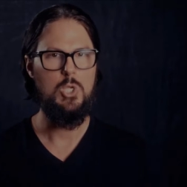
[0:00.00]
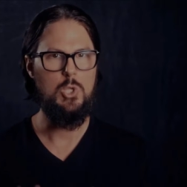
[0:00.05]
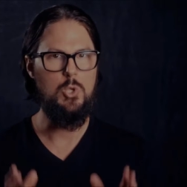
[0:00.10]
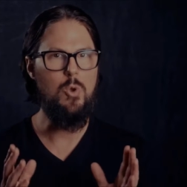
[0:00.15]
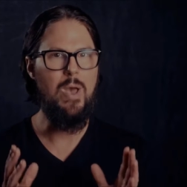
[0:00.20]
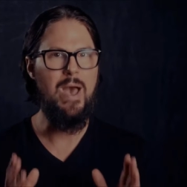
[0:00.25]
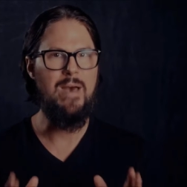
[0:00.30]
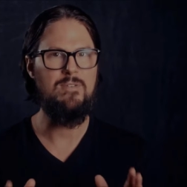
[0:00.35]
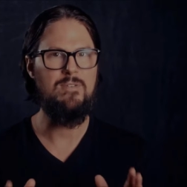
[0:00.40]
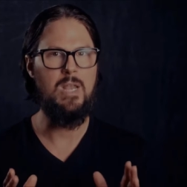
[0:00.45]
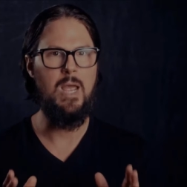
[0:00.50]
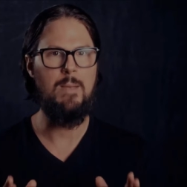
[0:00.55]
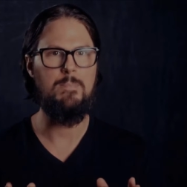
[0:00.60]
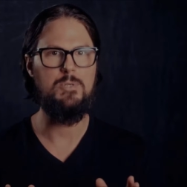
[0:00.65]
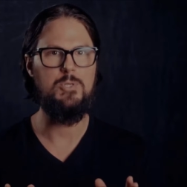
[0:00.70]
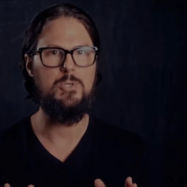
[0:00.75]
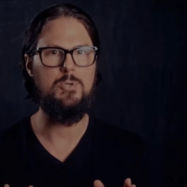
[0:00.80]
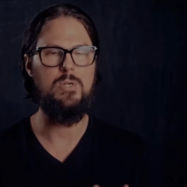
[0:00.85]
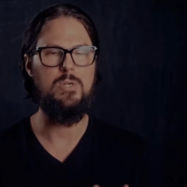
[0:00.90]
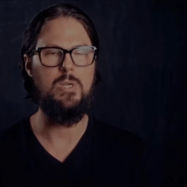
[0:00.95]
You have an
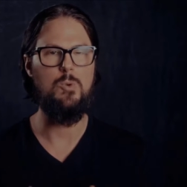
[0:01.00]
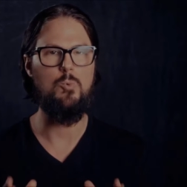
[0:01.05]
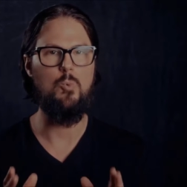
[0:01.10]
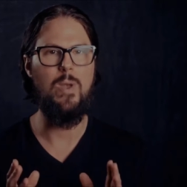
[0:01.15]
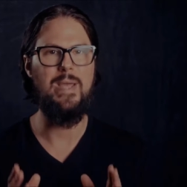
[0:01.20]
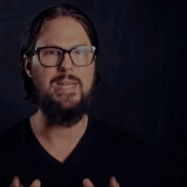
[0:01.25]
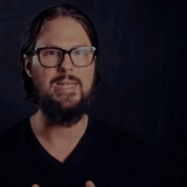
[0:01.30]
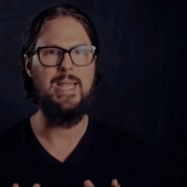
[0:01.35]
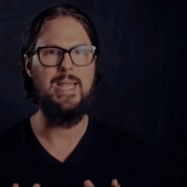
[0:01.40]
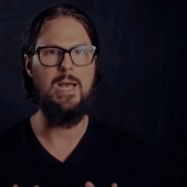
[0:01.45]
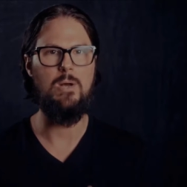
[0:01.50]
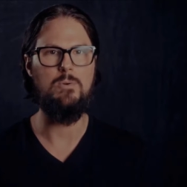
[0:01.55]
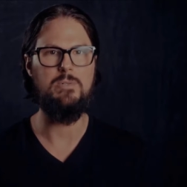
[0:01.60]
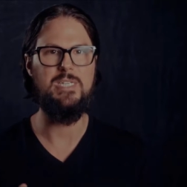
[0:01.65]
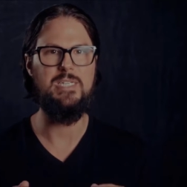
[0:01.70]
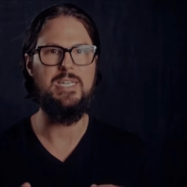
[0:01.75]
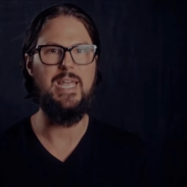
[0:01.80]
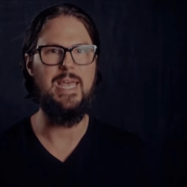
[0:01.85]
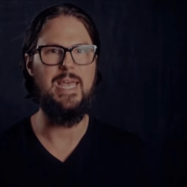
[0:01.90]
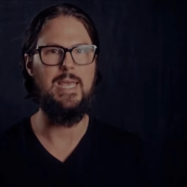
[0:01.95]
opportunity right now,
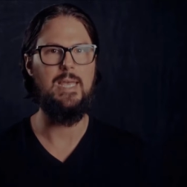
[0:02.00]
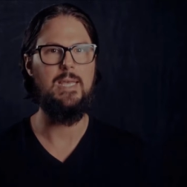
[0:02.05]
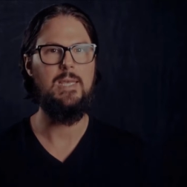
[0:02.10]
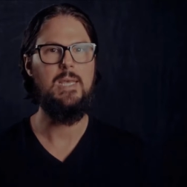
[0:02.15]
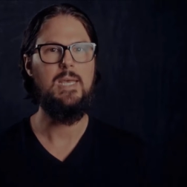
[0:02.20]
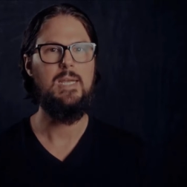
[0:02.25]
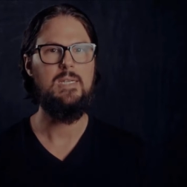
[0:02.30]
today,